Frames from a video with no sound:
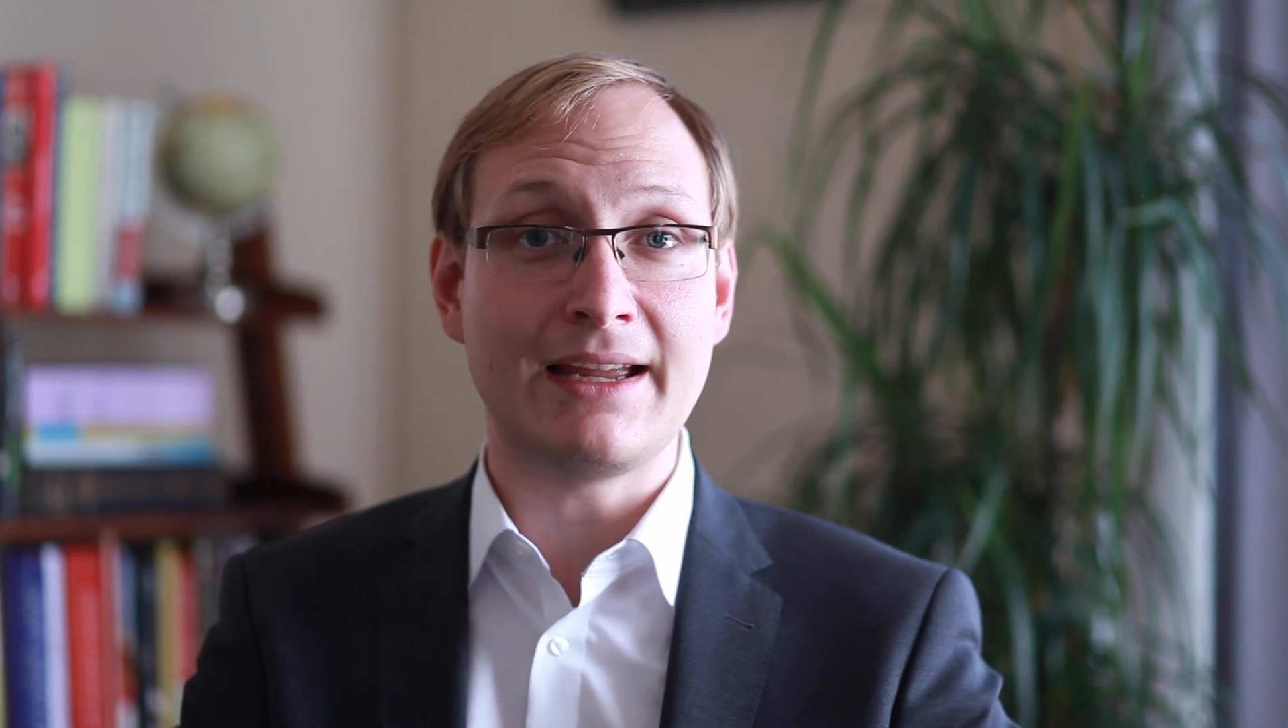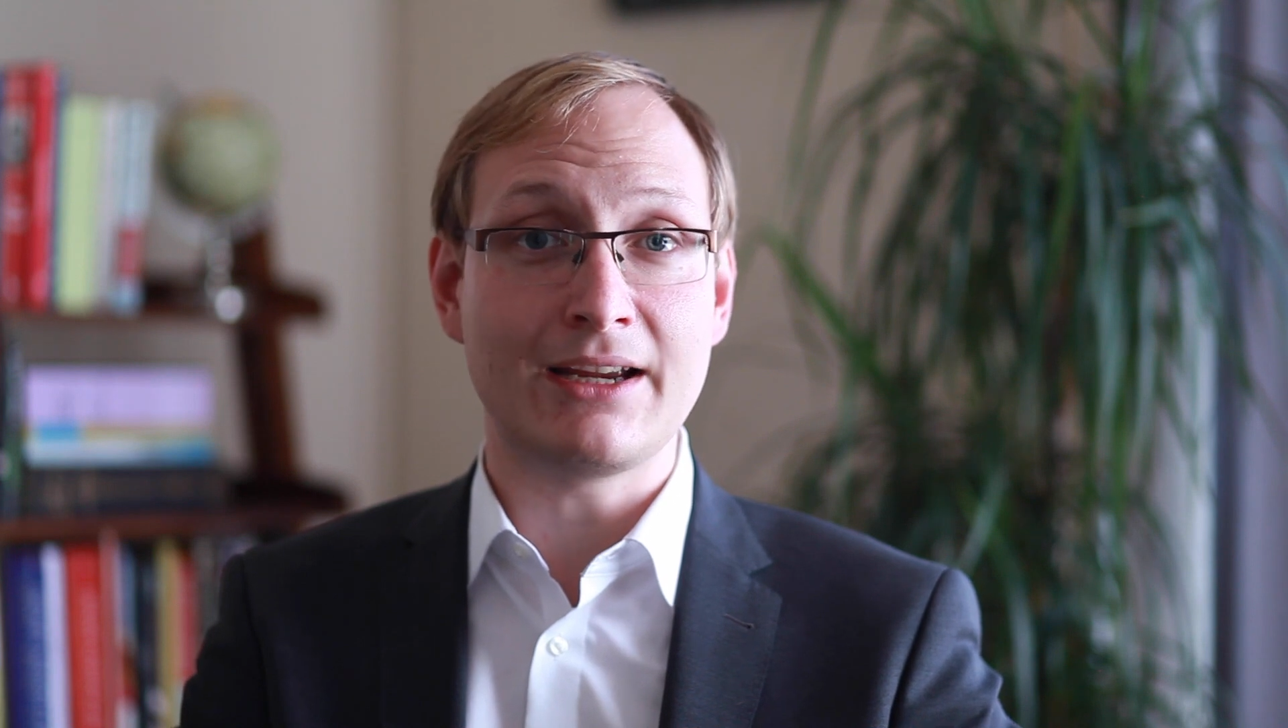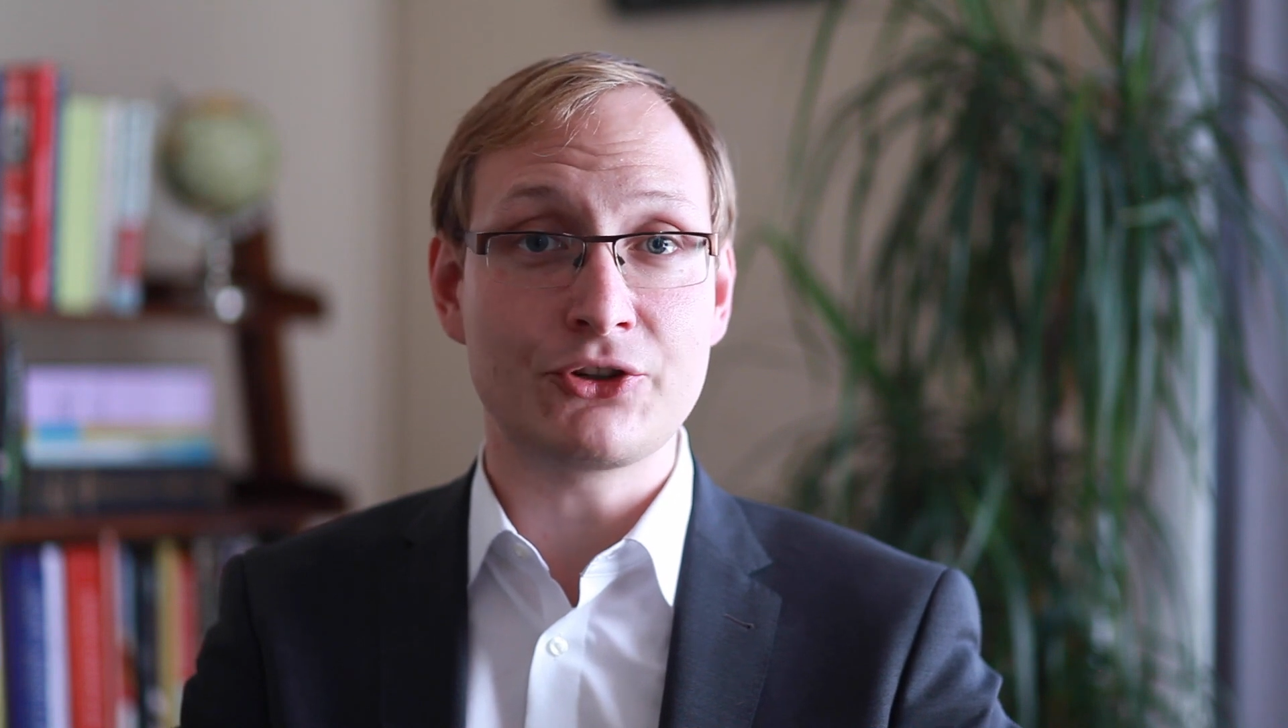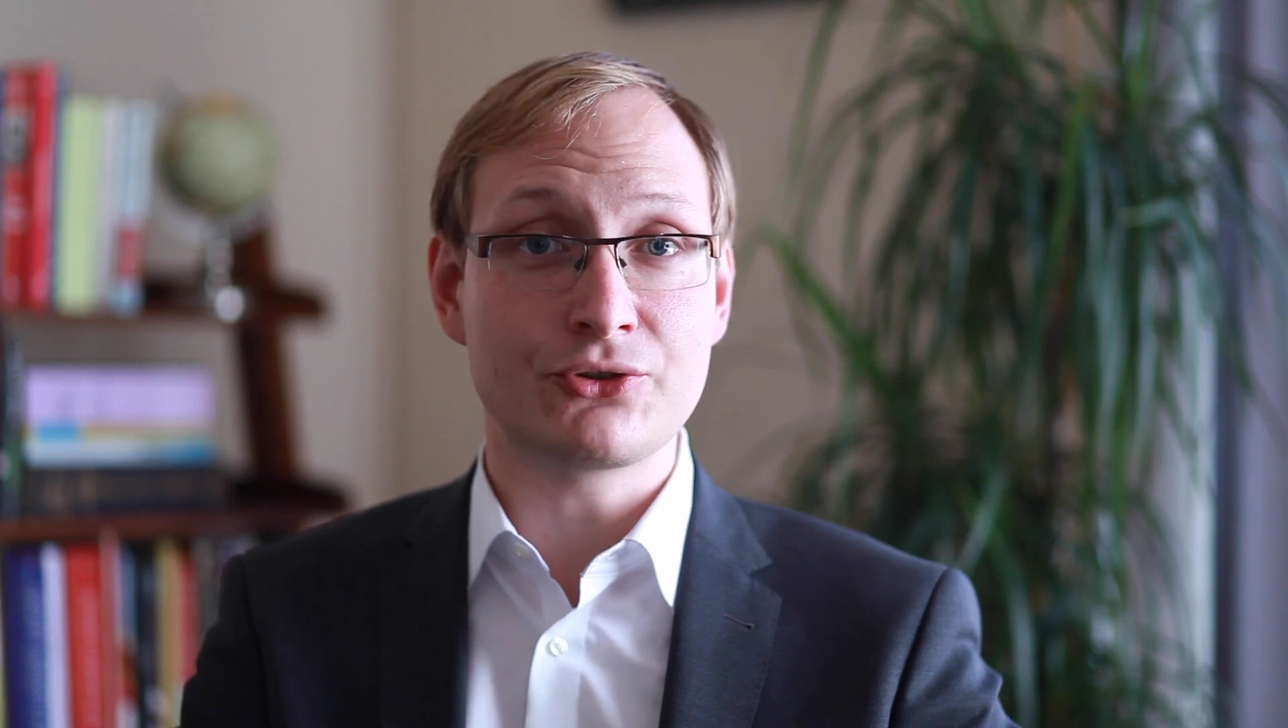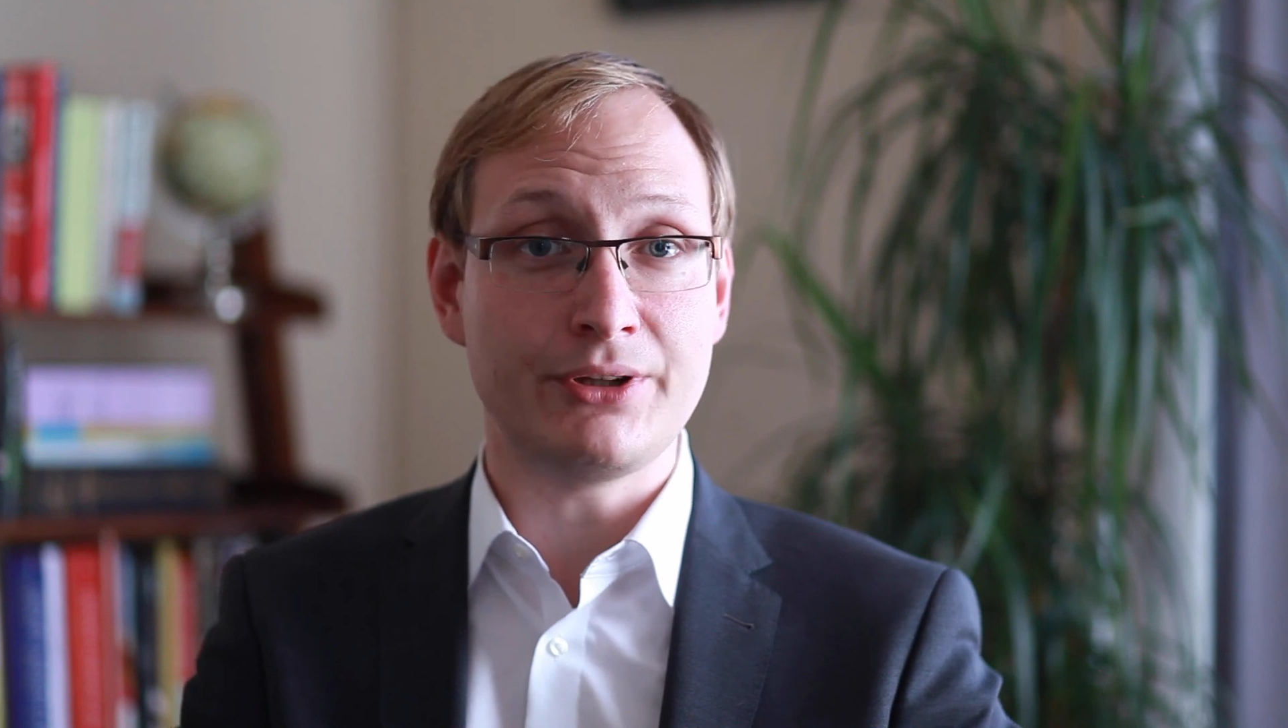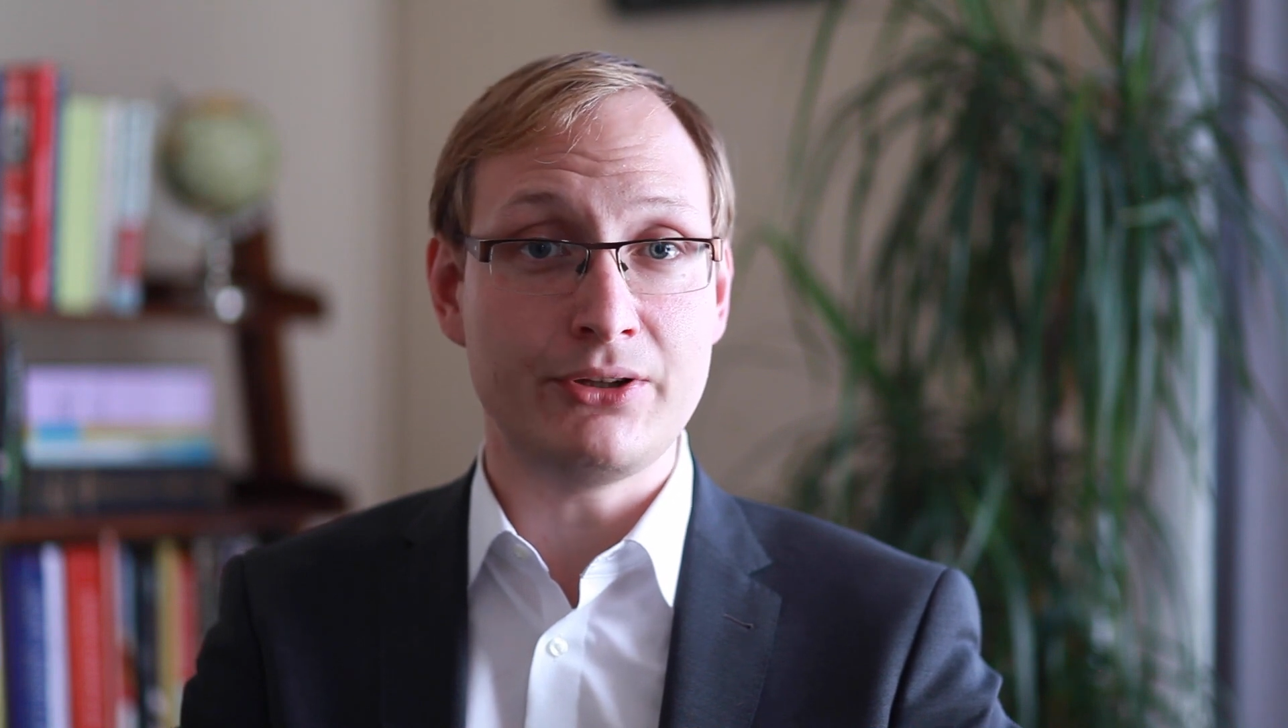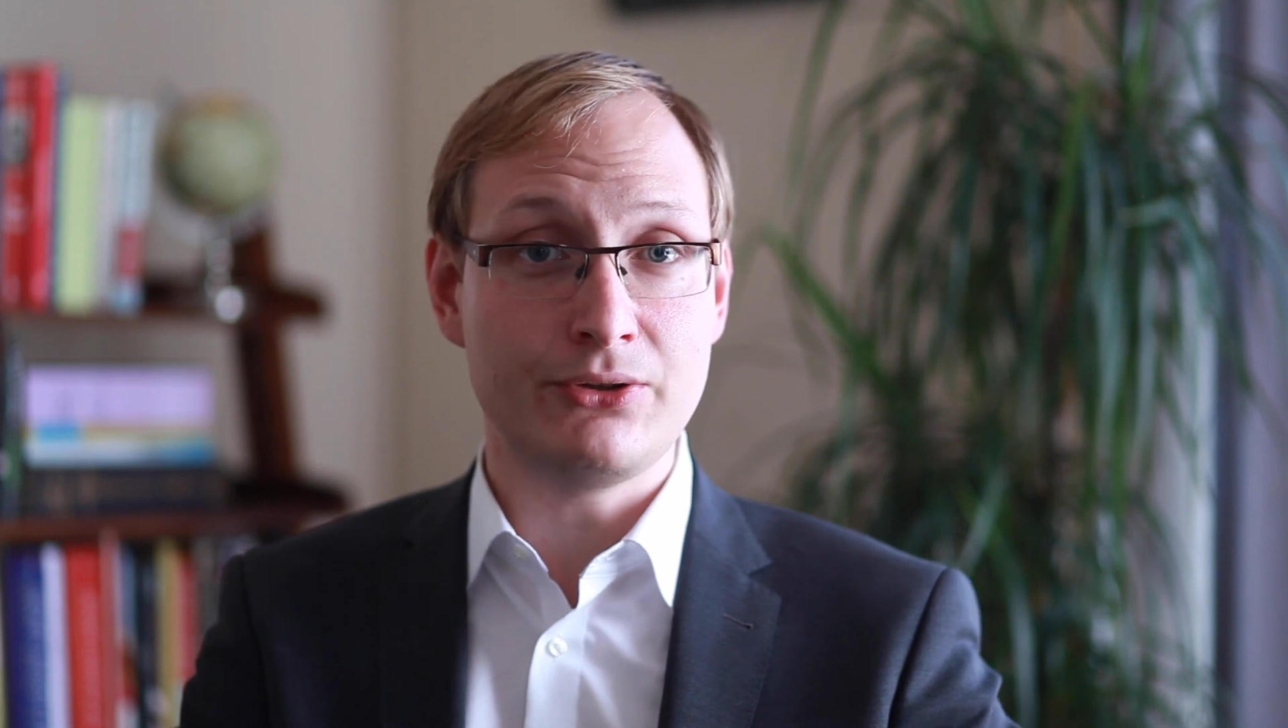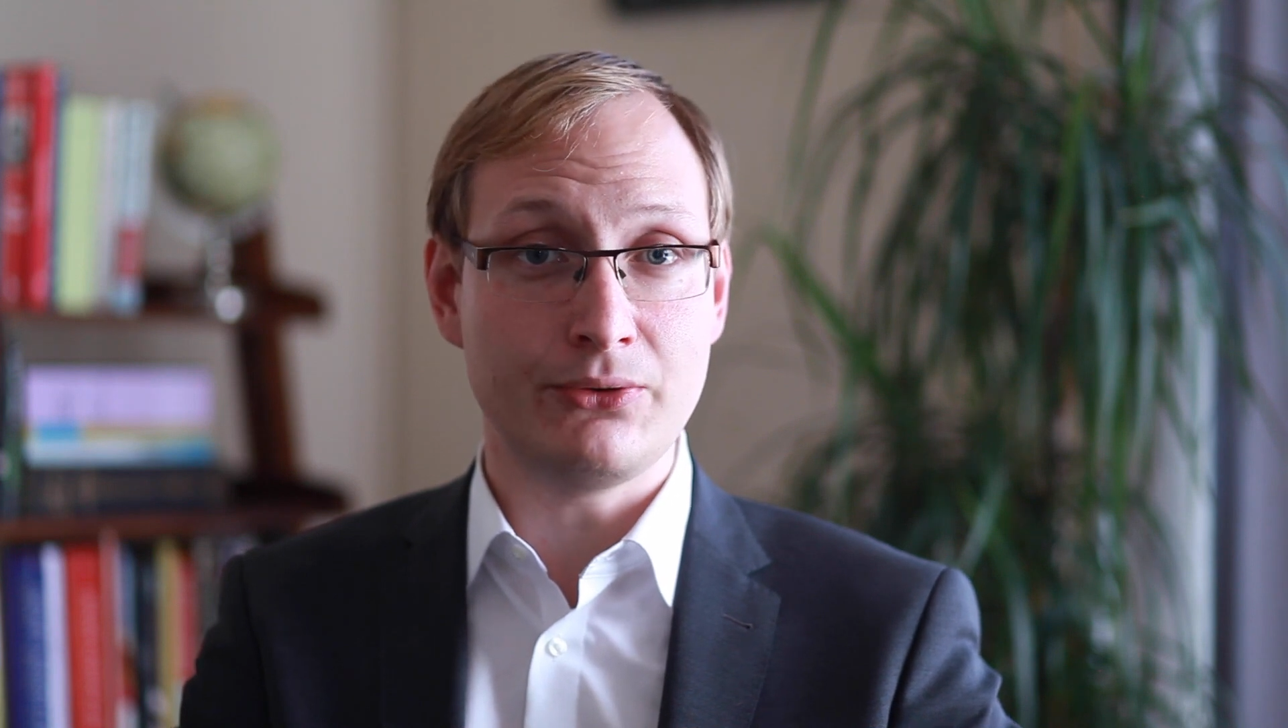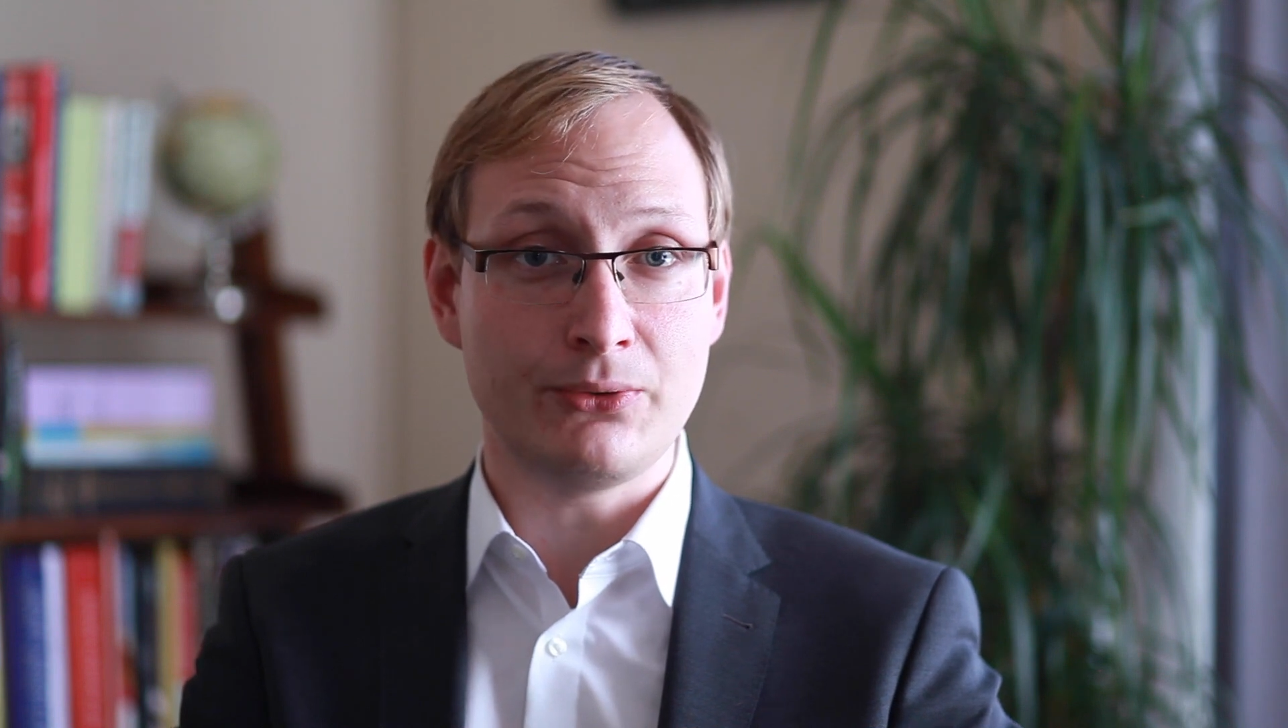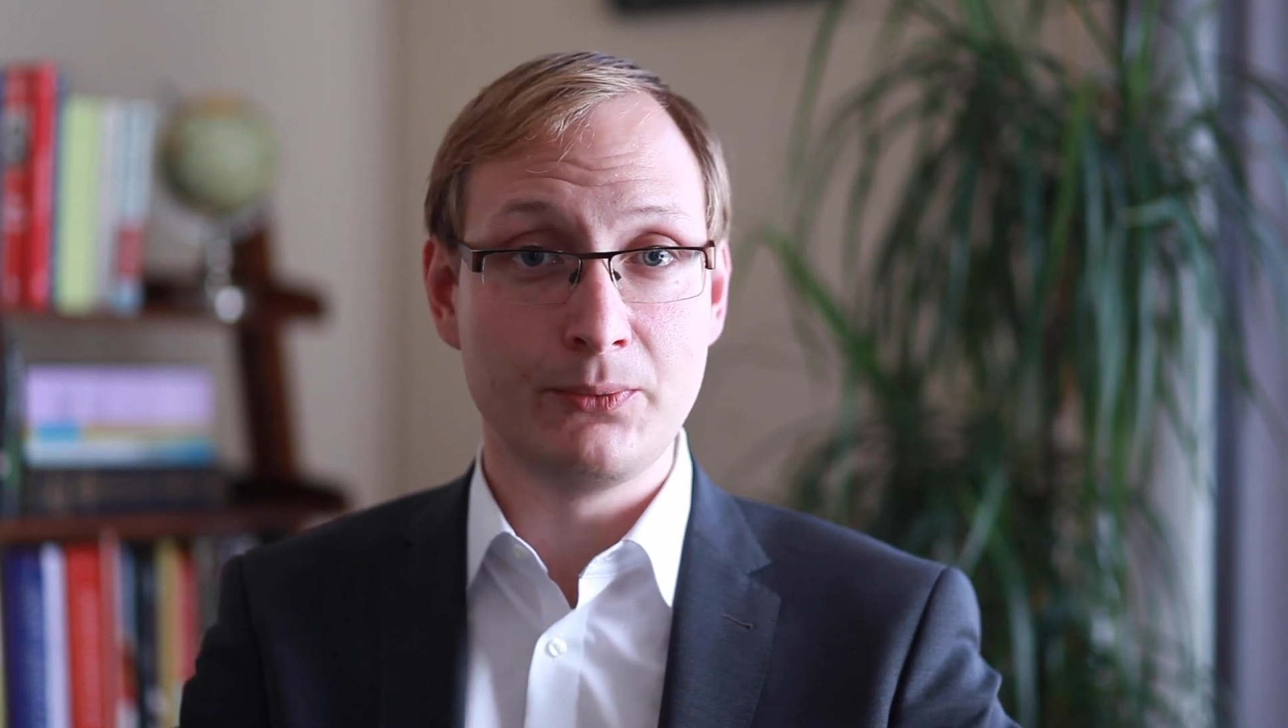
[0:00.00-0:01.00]
actually
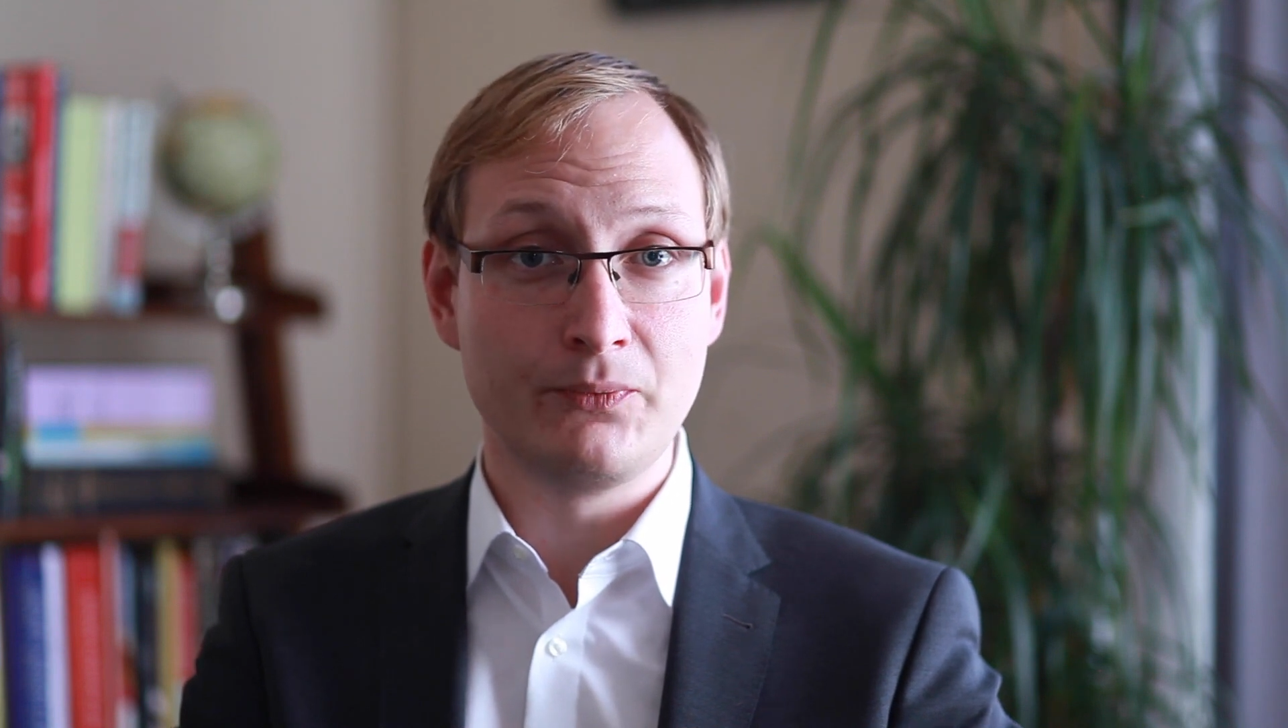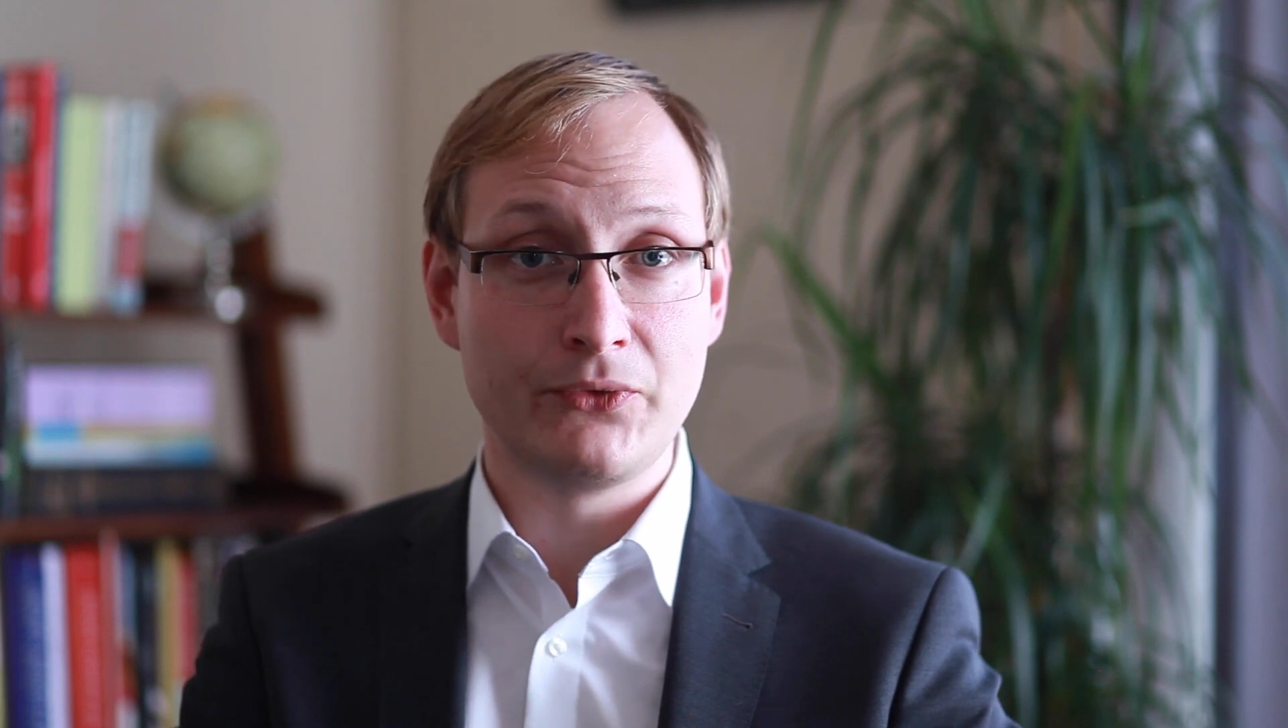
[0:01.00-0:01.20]
do.